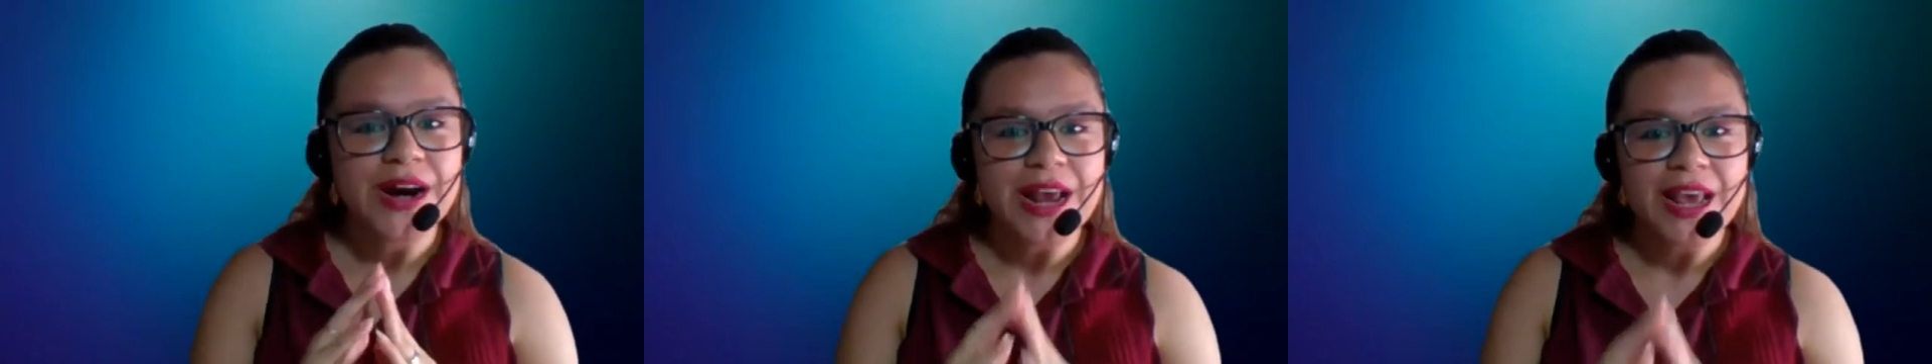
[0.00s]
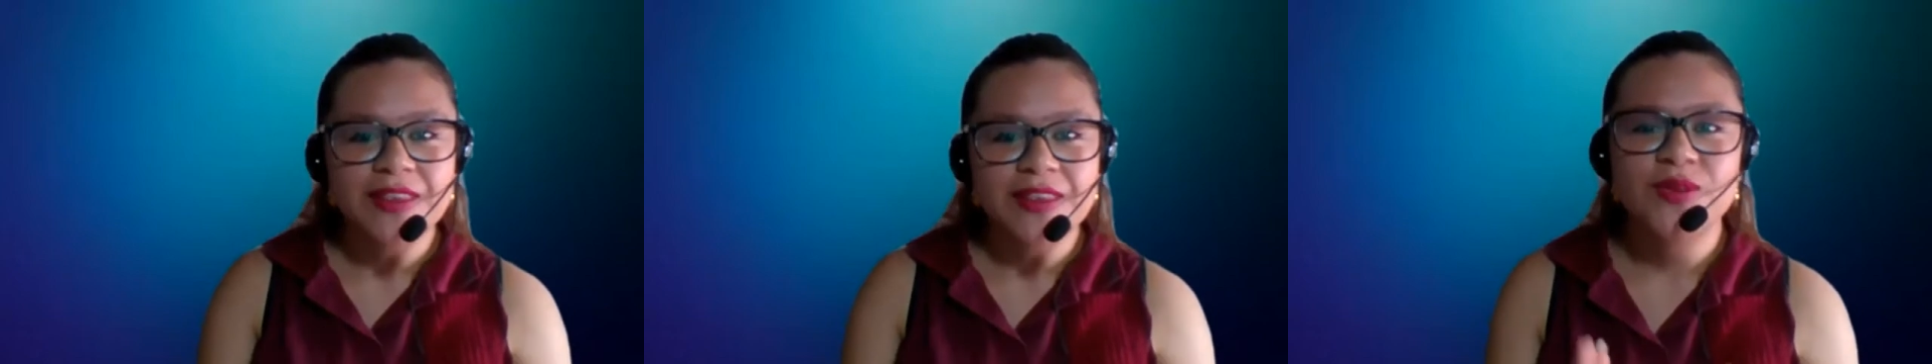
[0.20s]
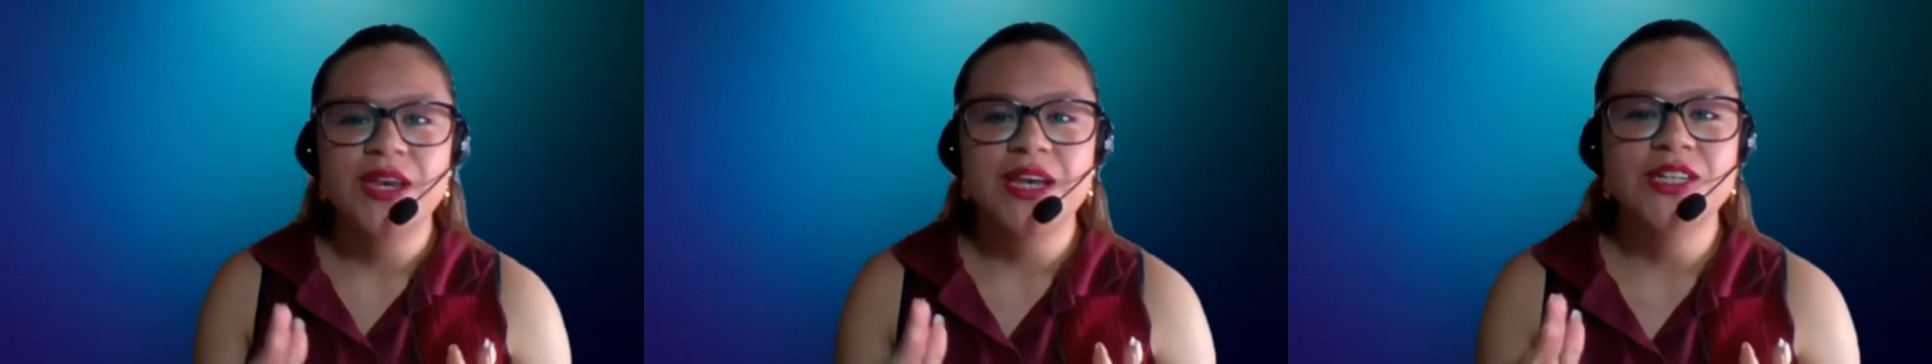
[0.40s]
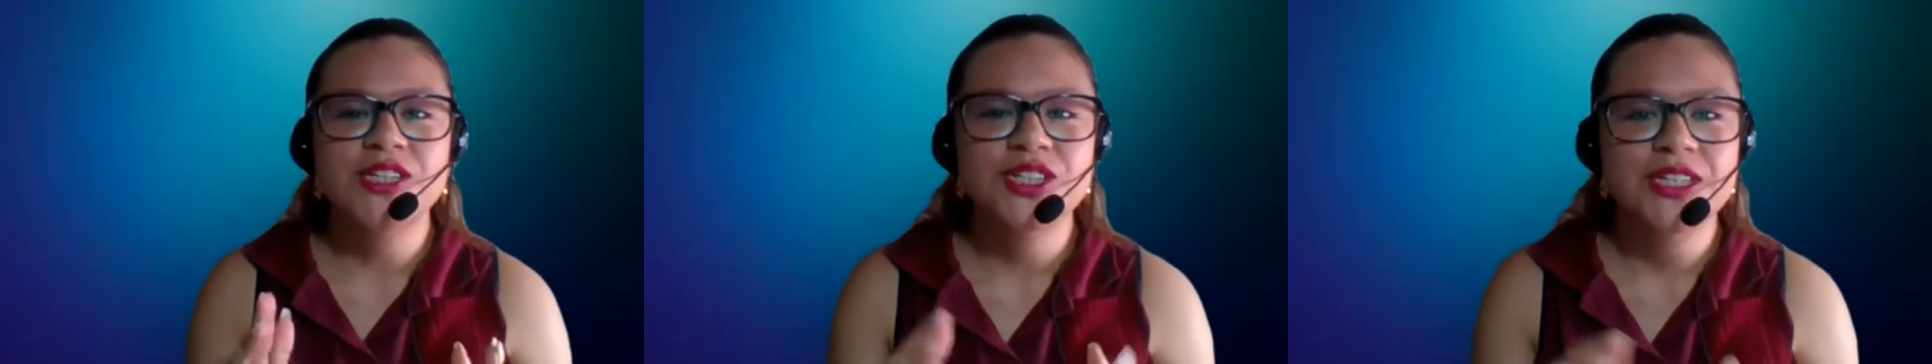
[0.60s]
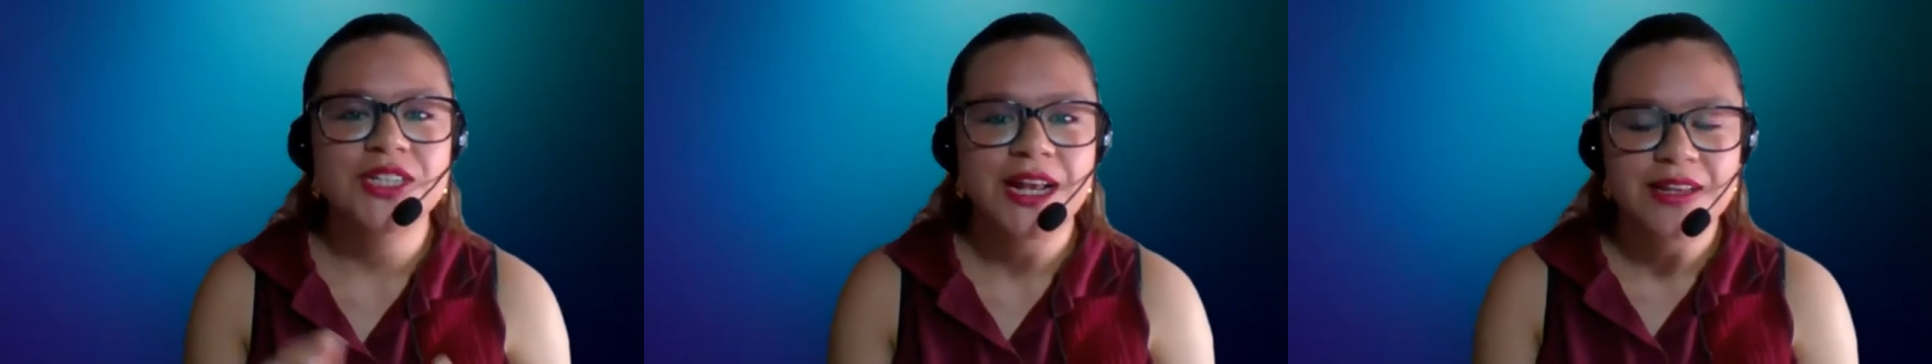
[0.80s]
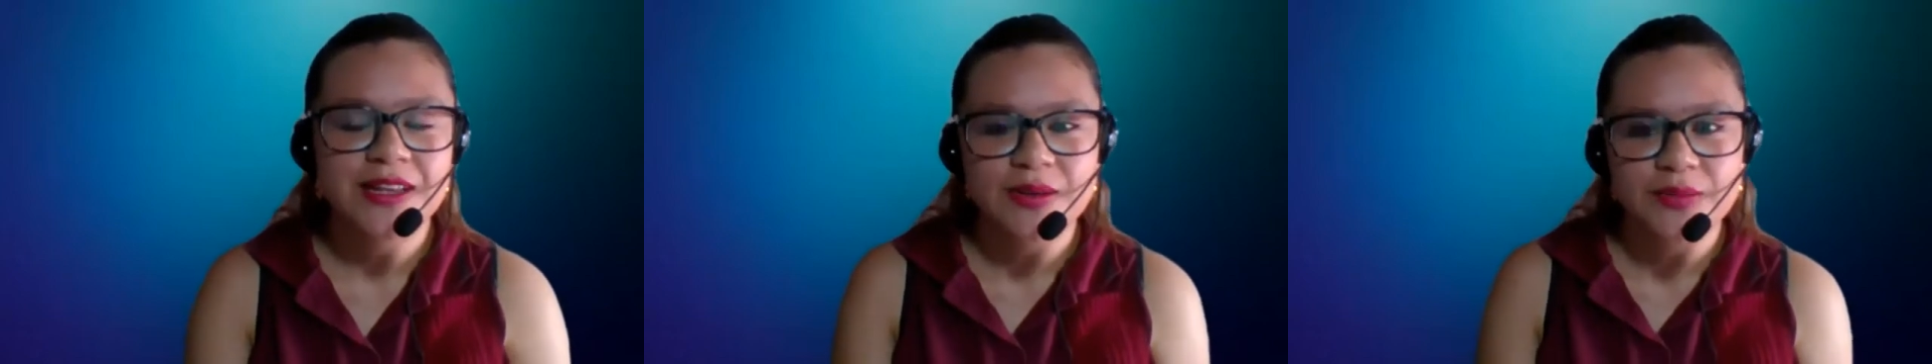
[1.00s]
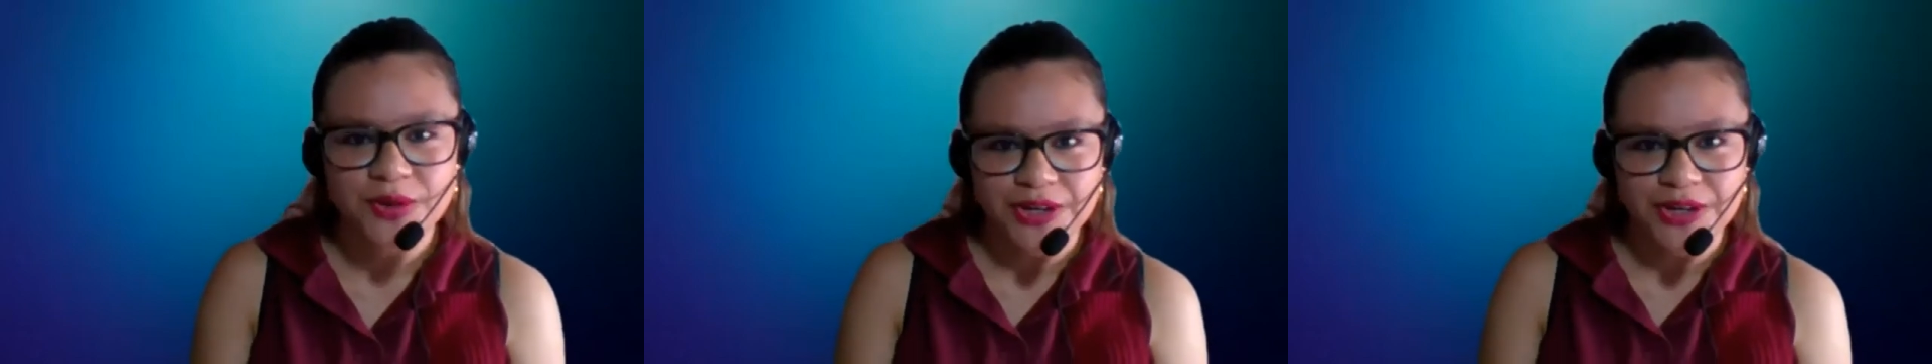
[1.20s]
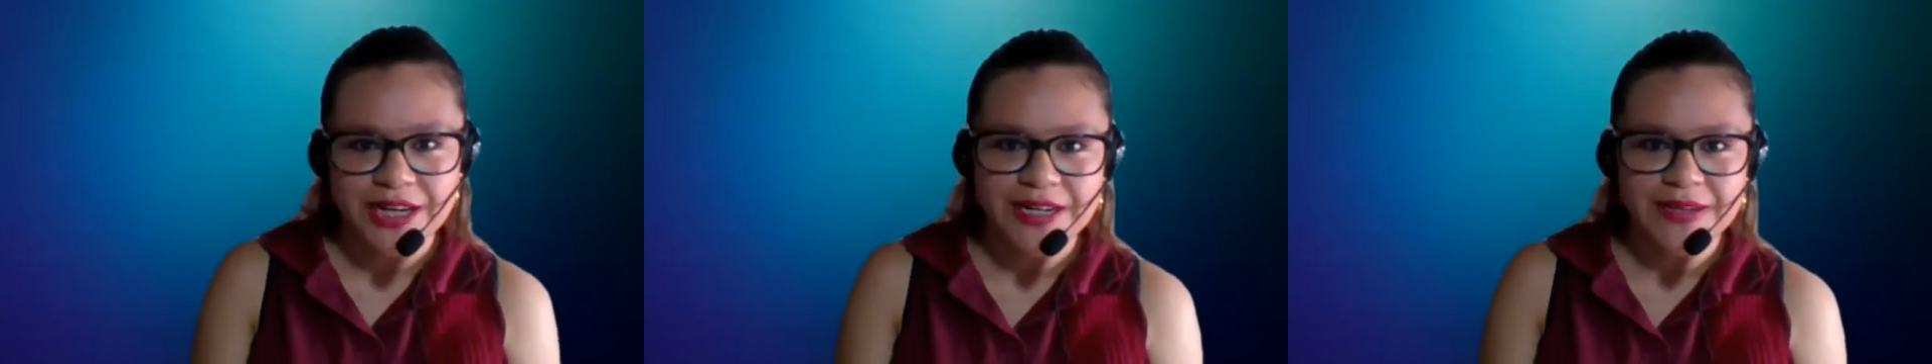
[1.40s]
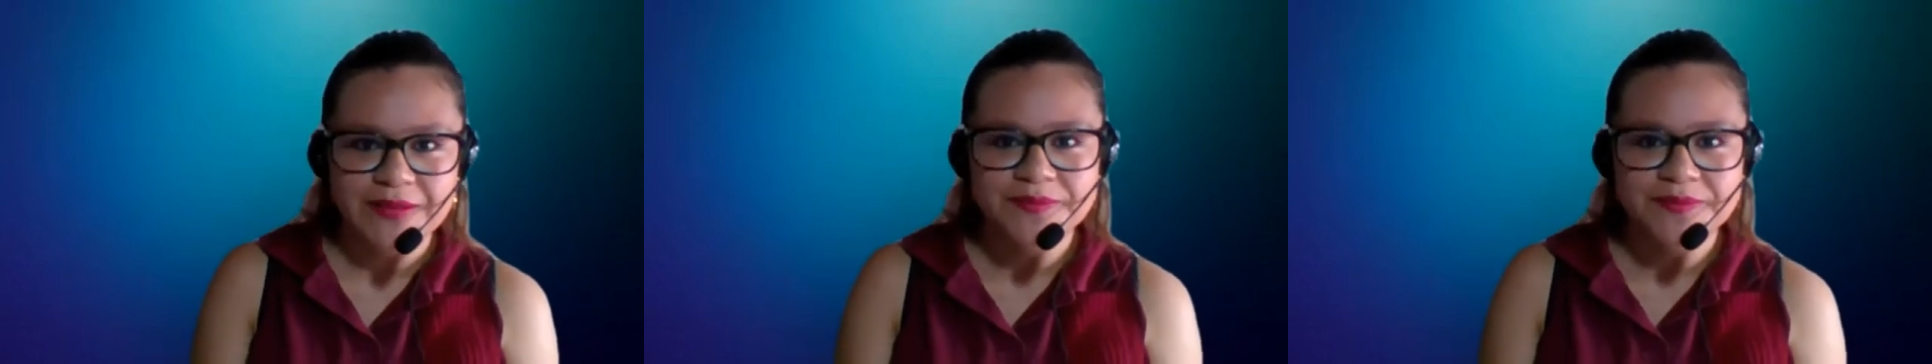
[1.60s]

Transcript: educational community.